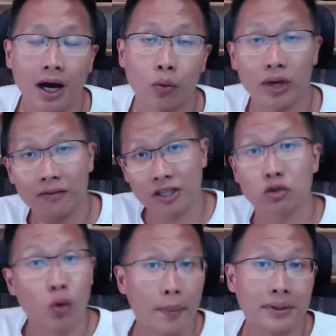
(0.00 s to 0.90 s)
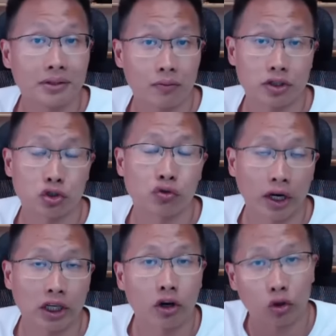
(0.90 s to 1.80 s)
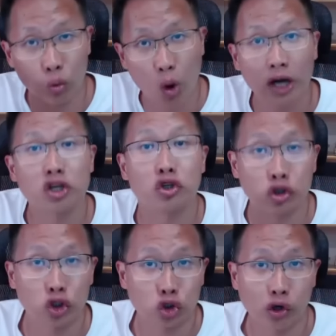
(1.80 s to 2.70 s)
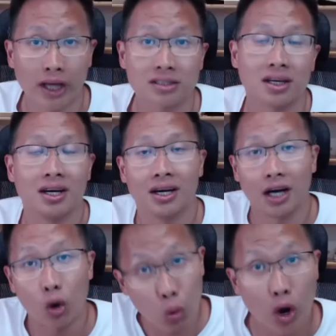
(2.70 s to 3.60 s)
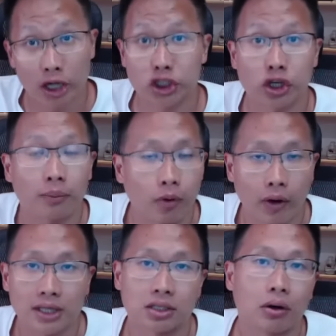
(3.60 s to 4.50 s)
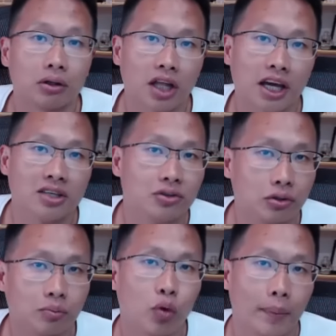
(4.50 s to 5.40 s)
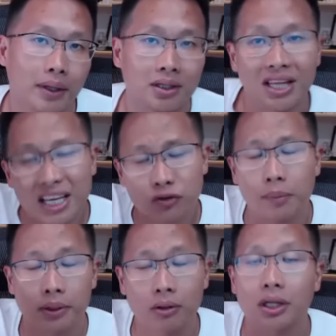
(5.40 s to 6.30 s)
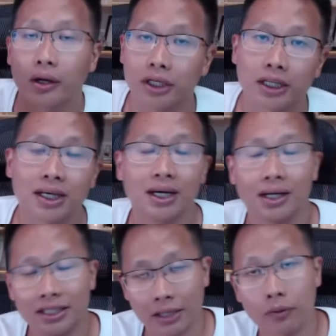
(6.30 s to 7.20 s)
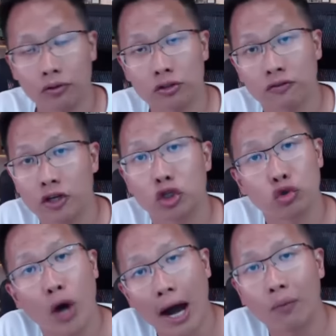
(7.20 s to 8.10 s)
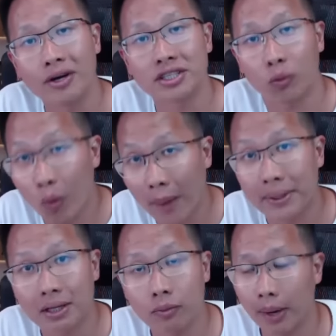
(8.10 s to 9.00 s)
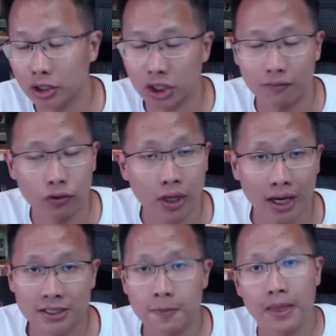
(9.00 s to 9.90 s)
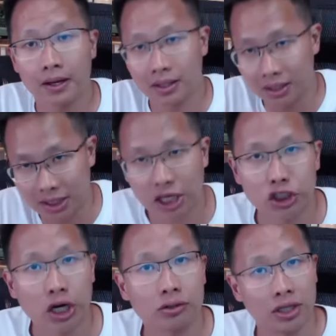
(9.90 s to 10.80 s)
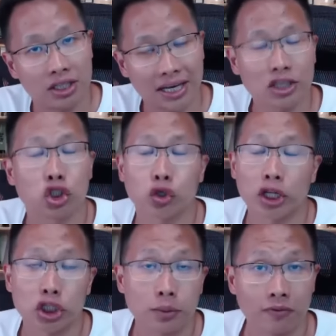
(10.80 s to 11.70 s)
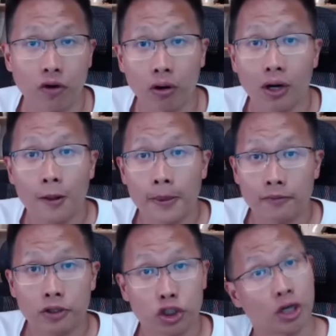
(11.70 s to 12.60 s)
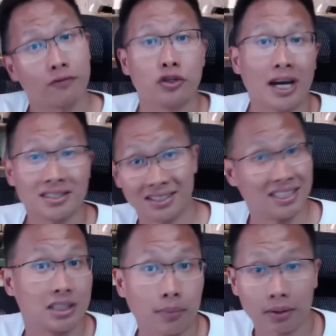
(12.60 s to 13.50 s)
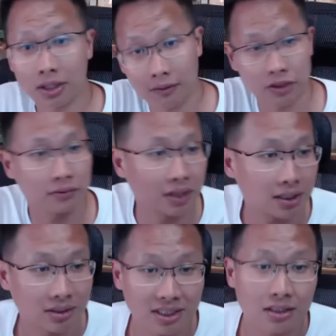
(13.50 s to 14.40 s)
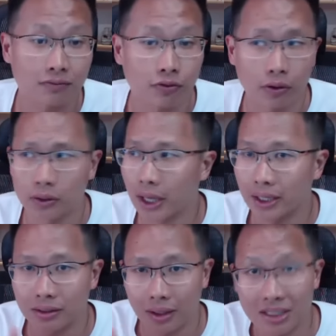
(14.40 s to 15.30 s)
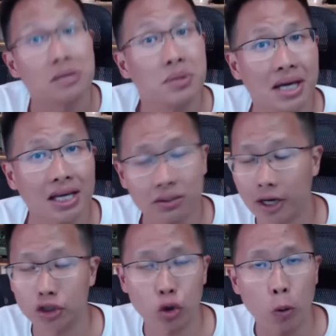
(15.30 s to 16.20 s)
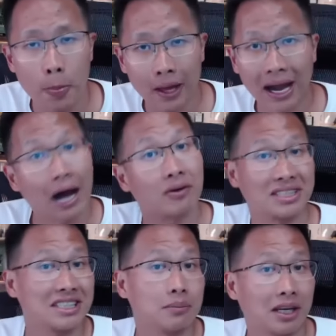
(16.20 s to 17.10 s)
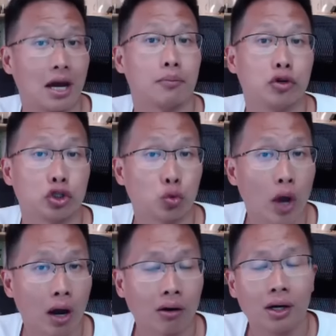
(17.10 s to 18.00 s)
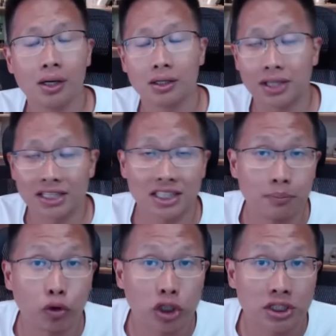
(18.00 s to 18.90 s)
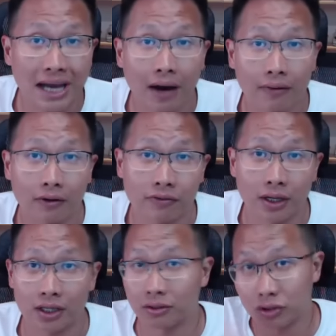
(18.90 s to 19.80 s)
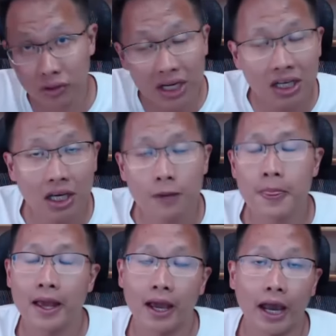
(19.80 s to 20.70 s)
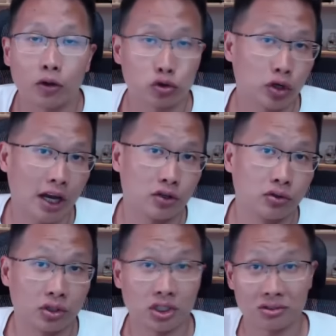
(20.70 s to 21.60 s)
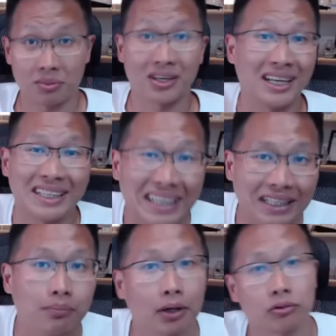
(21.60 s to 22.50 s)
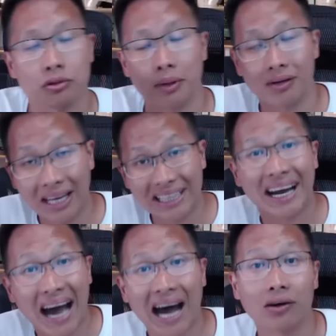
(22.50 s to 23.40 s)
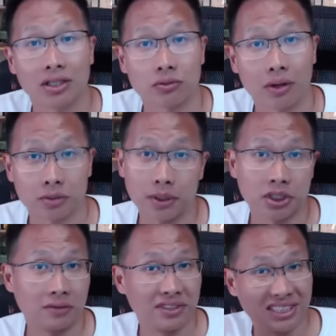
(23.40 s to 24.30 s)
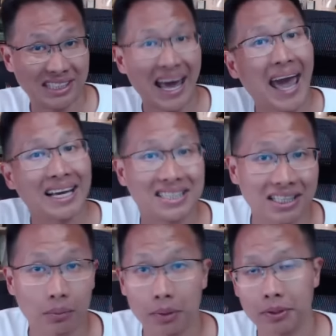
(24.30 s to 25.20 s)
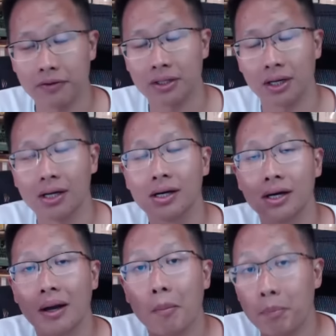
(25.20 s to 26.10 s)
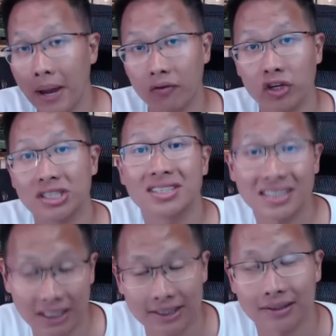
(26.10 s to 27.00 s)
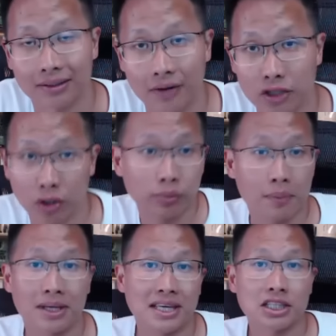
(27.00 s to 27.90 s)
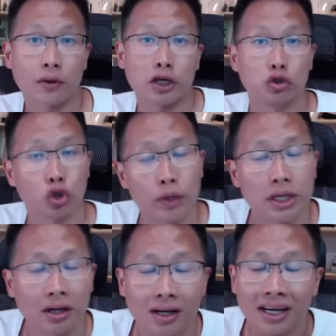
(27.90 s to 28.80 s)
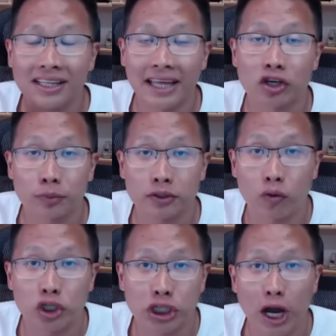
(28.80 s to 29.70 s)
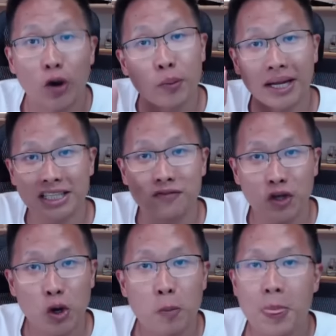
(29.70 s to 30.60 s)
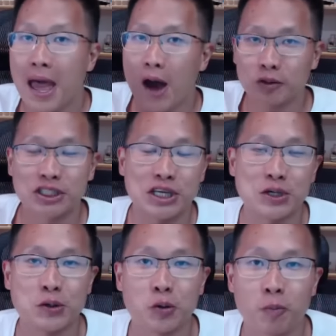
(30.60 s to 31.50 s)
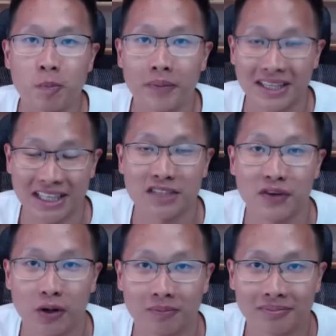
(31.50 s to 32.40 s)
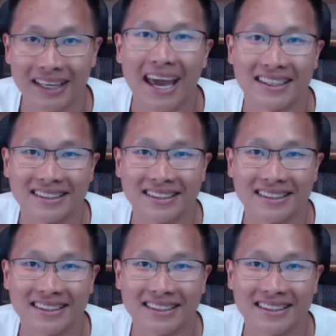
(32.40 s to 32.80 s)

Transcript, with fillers: Uh, we have this webinar that we're still running called One Good Trend uh, Workshop, all right? It's an online Zoom webinar. The link is right below. Click on it. Attend all those free two hours webinar where I share with you guys, in a nutshell, the entire strategy before even sharing with you guys the system. I think I've shared with you guys the system for like uh, DBS, right? So how a system can help you as well, takes the emotions out of uh, you know trading and also guide you not just about getting in but also about getting out as well especially if you see an exit or maybe even a bearish signal all right so i hope that makes sense all right so joey here thank you so much for watching i hope you like this video i'll see you in the next video take